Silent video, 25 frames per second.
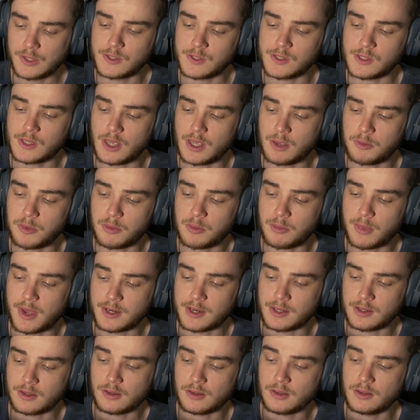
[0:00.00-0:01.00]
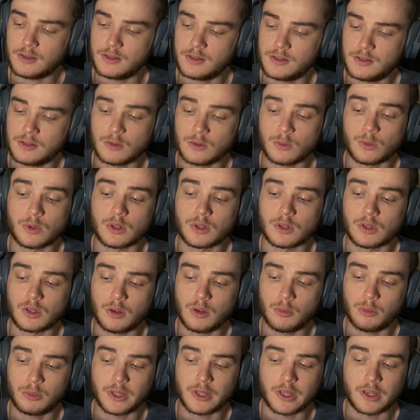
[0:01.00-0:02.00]
To keep them at ease, you will
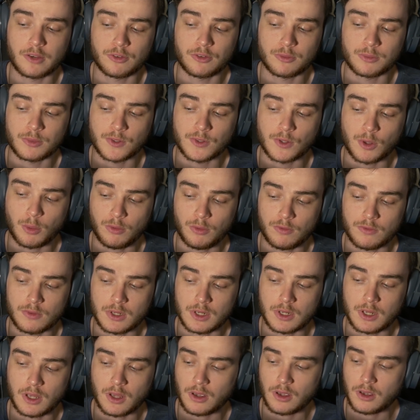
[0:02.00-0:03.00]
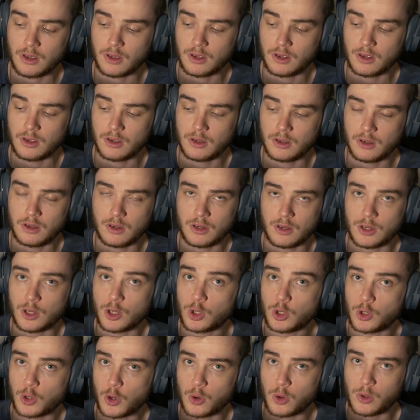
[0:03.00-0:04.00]
play from the top of the deck,
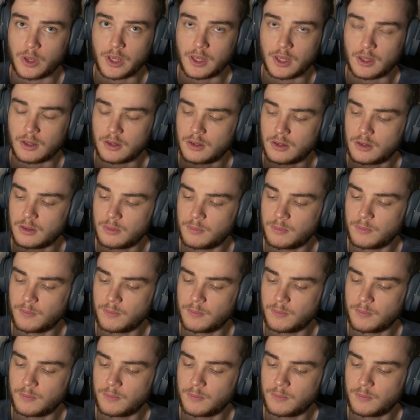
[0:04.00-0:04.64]
no hand.